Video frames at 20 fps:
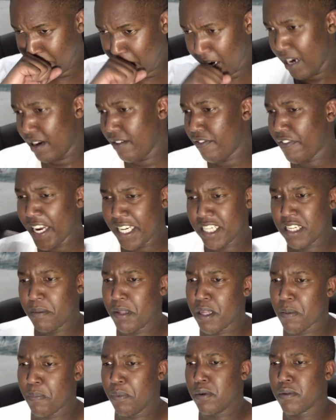infecting
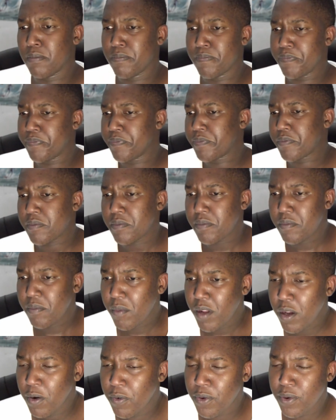people
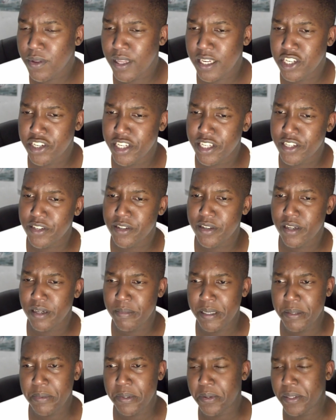all that shit, you know what I
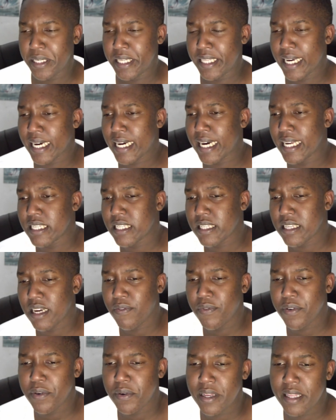mean? We don't need that kind of
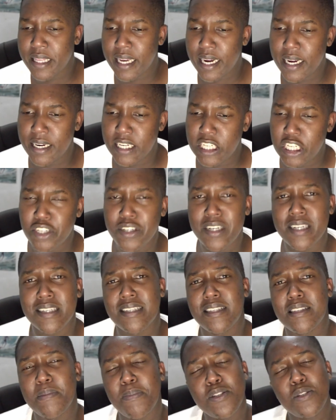stuff. We don't need that kind of stress.
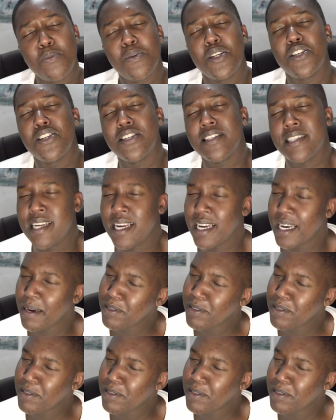It's supposed to be a good time.